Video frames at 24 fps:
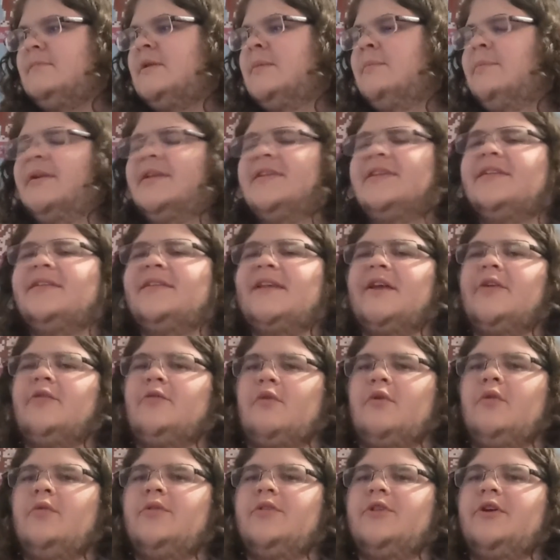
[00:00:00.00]
but it didn't like
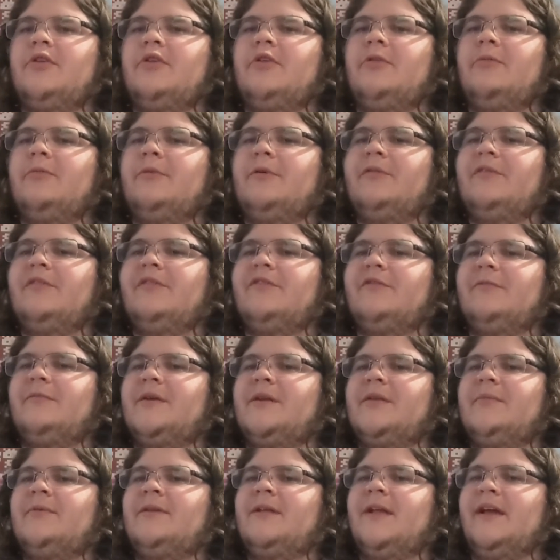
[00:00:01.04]
ruin the whole movie for
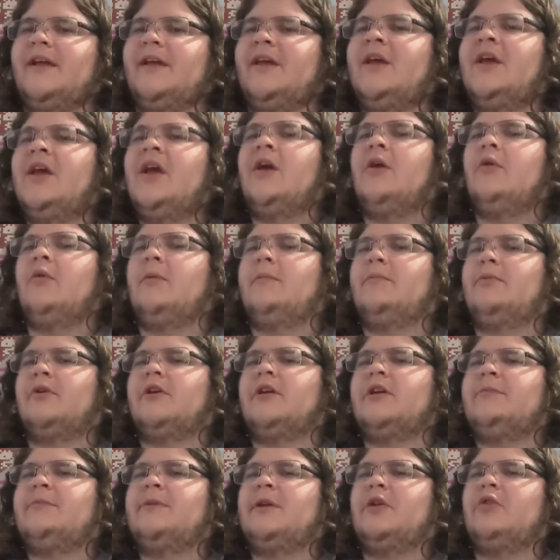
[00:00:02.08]
me to be like, when
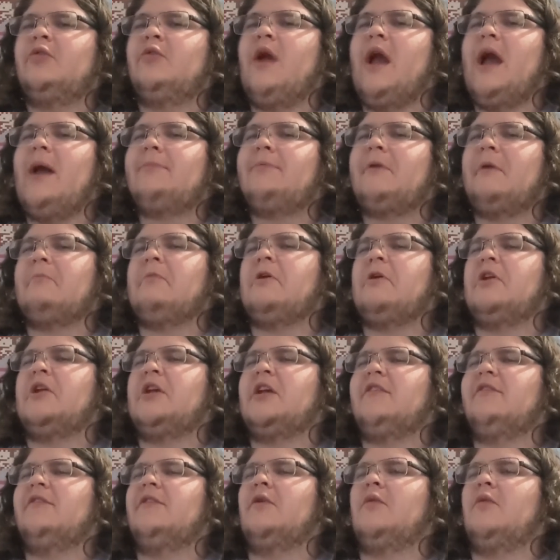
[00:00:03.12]
Porky Pig rapped, I'm gonna
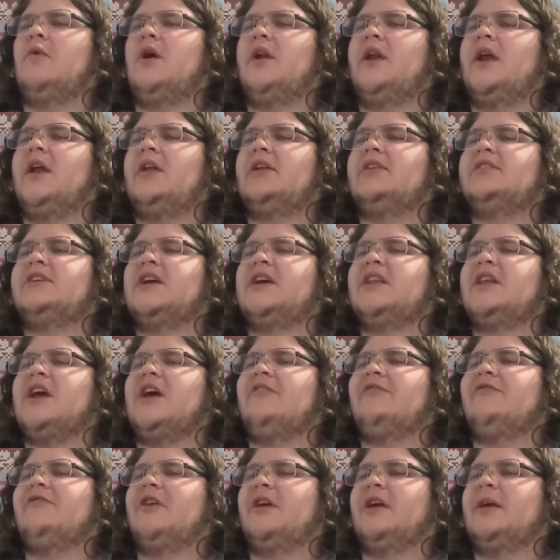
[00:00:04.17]
give it a one out of ten
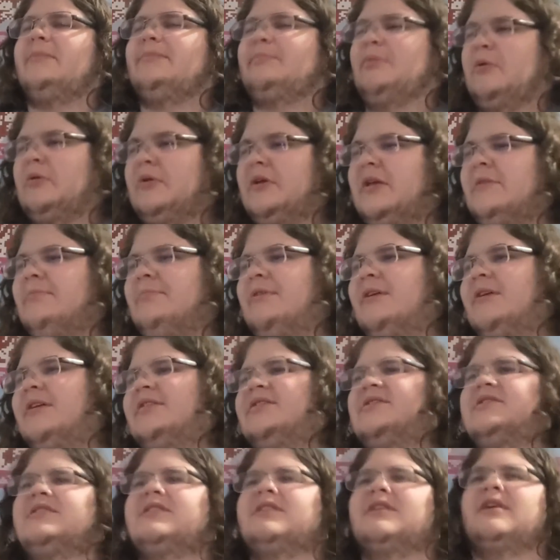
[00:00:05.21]
now. Fucking Porky
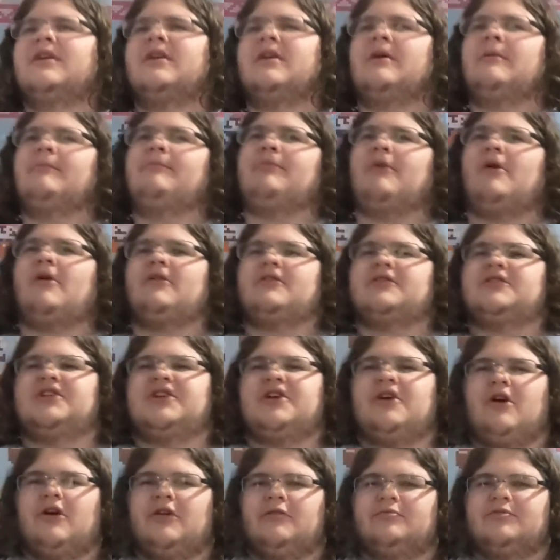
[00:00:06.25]
Pig's bars. He
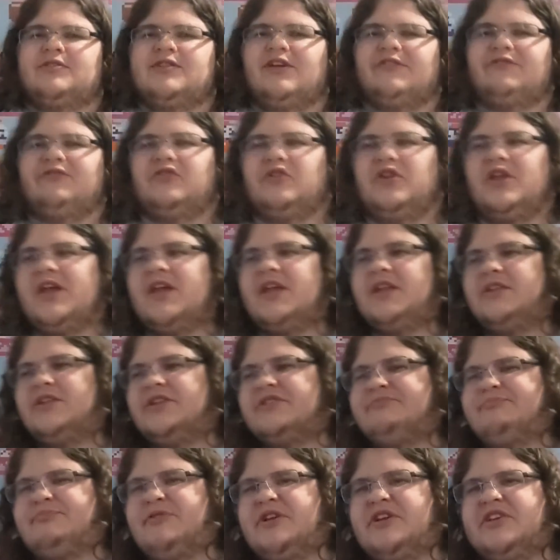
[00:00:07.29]
called himself lit.
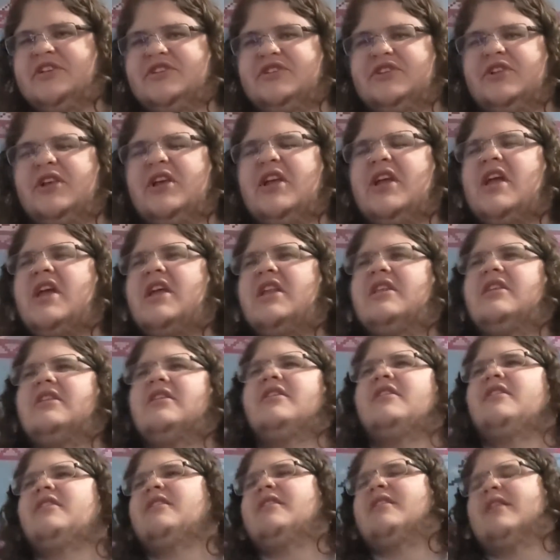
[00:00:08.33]
This pig is lit.
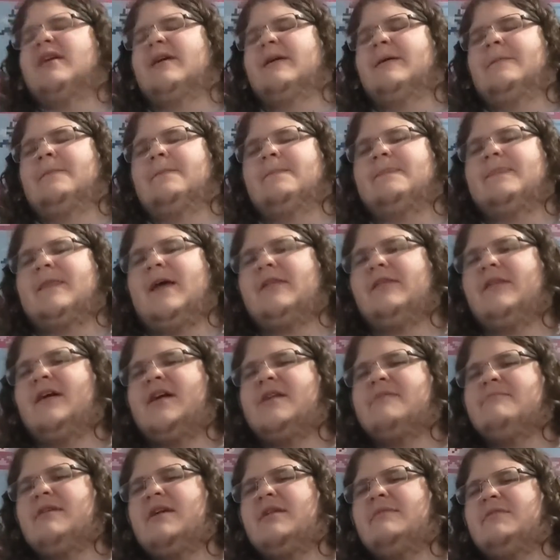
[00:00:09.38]
That
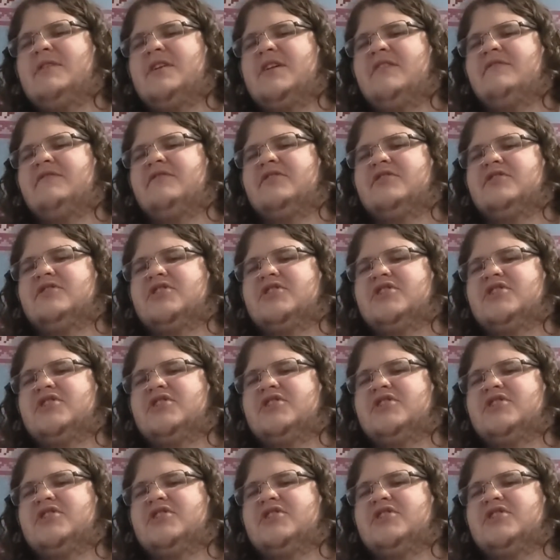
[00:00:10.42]
line made me give it a